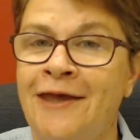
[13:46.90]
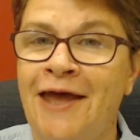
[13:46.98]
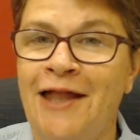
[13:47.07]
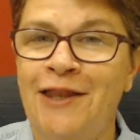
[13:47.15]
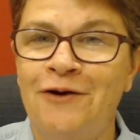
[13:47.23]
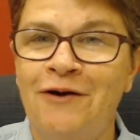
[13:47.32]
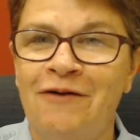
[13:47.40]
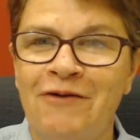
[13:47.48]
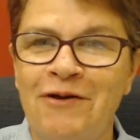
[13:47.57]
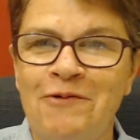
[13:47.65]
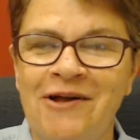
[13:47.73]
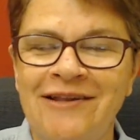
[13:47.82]
Hello
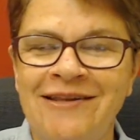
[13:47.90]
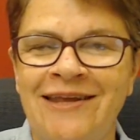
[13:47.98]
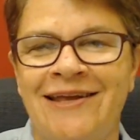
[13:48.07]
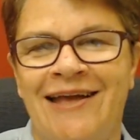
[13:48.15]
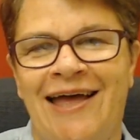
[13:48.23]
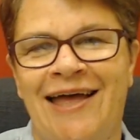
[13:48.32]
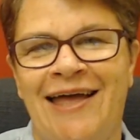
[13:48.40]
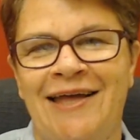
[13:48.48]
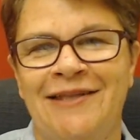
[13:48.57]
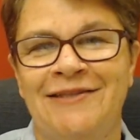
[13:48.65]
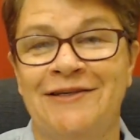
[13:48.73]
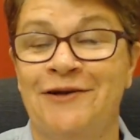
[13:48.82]
everyone
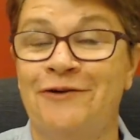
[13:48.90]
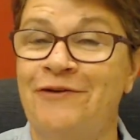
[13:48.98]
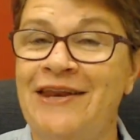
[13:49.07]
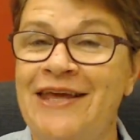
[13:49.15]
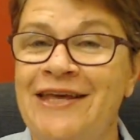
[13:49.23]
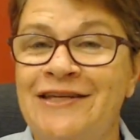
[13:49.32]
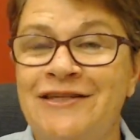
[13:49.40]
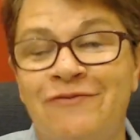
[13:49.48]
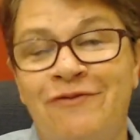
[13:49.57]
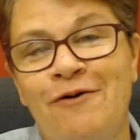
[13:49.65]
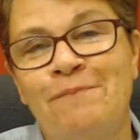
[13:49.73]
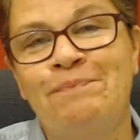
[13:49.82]
and greetings
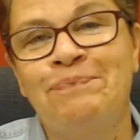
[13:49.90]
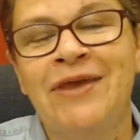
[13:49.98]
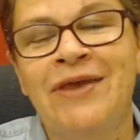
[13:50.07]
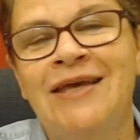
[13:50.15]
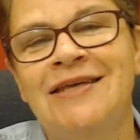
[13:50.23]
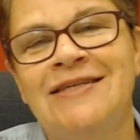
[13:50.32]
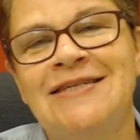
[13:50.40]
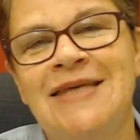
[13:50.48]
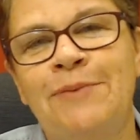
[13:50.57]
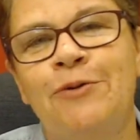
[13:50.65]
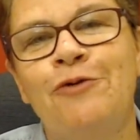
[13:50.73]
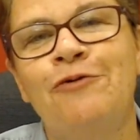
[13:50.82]
from
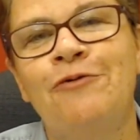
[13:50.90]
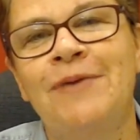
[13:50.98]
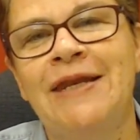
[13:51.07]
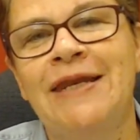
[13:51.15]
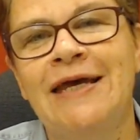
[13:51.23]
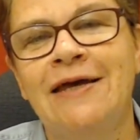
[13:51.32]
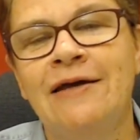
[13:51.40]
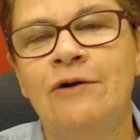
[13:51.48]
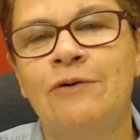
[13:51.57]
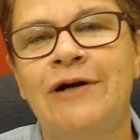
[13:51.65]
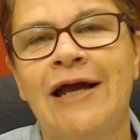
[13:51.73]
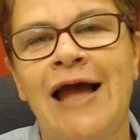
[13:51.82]
Sibiu Romania,
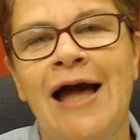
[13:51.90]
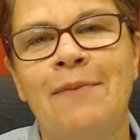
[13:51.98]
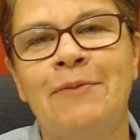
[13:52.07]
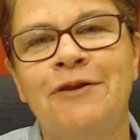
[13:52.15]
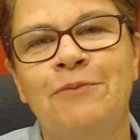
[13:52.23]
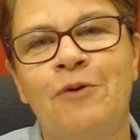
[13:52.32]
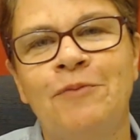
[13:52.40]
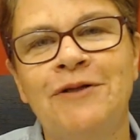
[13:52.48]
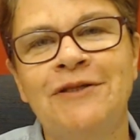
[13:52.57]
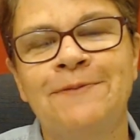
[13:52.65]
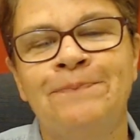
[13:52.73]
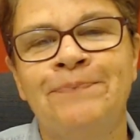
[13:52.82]
where I am at the
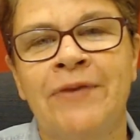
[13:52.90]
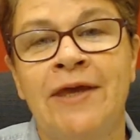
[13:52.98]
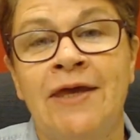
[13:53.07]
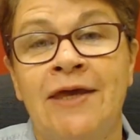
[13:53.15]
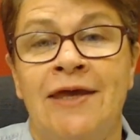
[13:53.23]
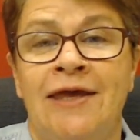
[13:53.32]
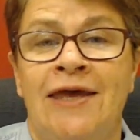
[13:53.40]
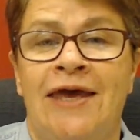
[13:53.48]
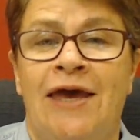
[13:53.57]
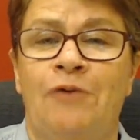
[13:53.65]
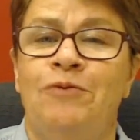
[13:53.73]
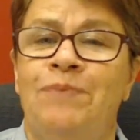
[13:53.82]
moment.
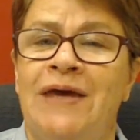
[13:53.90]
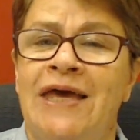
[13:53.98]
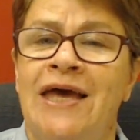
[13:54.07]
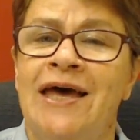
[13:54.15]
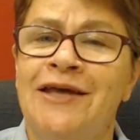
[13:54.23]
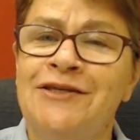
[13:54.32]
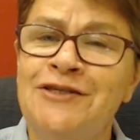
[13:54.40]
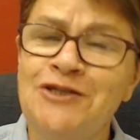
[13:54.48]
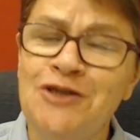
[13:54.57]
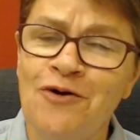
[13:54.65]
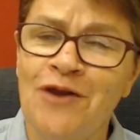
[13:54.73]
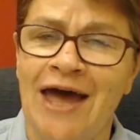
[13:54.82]
It would be
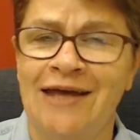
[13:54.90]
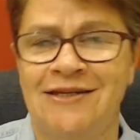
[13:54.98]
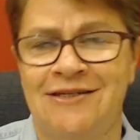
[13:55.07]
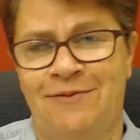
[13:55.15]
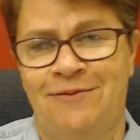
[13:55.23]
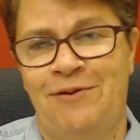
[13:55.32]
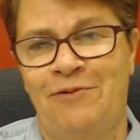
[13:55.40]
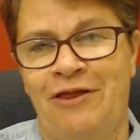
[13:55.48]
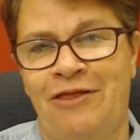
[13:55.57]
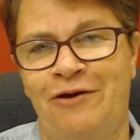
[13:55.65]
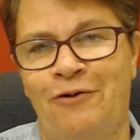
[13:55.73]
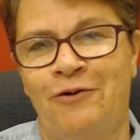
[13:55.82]
so nice to be
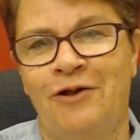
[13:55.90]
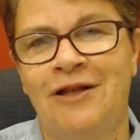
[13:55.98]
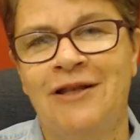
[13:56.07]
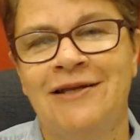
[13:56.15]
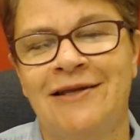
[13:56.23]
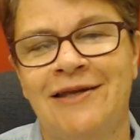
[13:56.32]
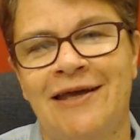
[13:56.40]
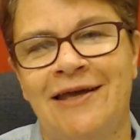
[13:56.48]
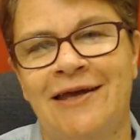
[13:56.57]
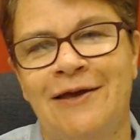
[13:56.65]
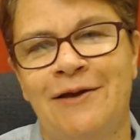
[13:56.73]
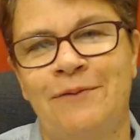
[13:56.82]
with you all,
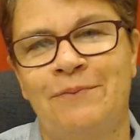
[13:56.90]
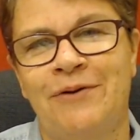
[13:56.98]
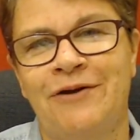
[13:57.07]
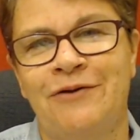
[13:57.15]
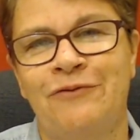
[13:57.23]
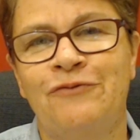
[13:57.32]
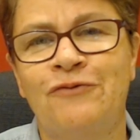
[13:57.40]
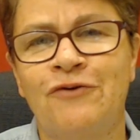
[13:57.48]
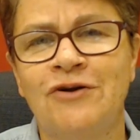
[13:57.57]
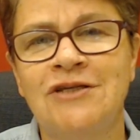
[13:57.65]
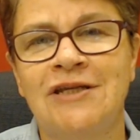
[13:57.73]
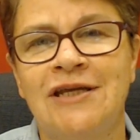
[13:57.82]
uh, but
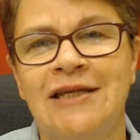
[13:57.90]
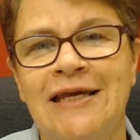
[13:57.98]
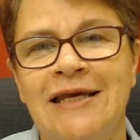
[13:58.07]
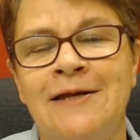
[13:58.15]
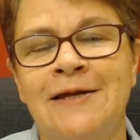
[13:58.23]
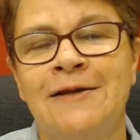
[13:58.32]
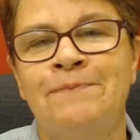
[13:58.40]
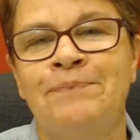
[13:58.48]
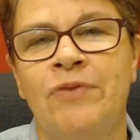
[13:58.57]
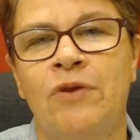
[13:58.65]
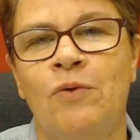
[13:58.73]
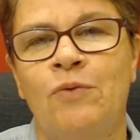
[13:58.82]
unfortunately,
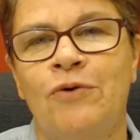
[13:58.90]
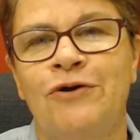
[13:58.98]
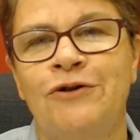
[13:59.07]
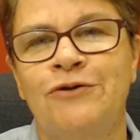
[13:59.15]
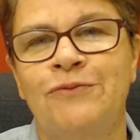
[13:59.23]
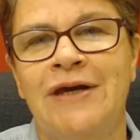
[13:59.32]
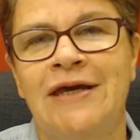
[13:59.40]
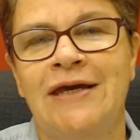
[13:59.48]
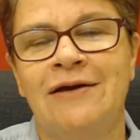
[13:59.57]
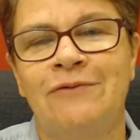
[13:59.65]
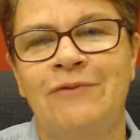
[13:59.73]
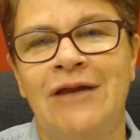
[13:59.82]
the world
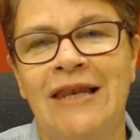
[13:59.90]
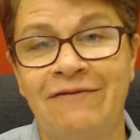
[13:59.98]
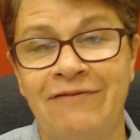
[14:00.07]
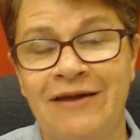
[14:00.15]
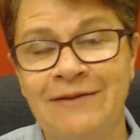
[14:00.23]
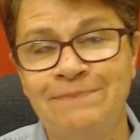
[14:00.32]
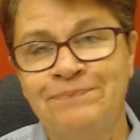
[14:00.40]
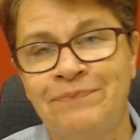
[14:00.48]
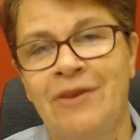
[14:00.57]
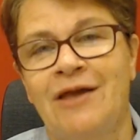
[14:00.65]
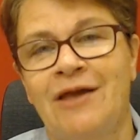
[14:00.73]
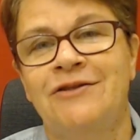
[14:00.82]
we, we live in
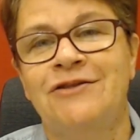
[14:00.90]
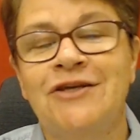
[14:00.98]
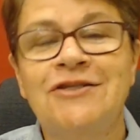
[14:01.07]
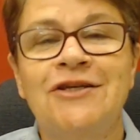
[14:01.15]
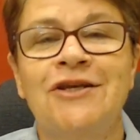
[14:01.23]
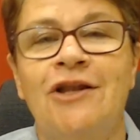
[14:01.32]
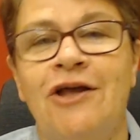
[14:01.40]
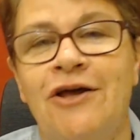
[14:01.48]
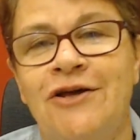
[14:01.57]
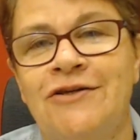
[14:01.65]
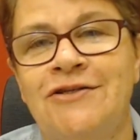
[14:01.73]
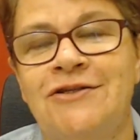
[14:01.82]
doesn't allow
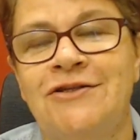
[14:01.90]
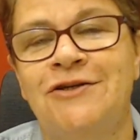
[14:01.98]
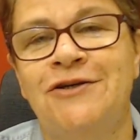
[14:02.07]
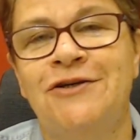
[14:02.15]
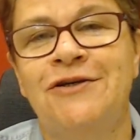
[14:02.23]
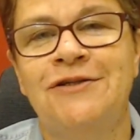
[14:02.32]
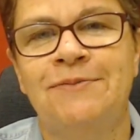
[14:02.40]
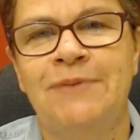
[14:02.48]
us to, to be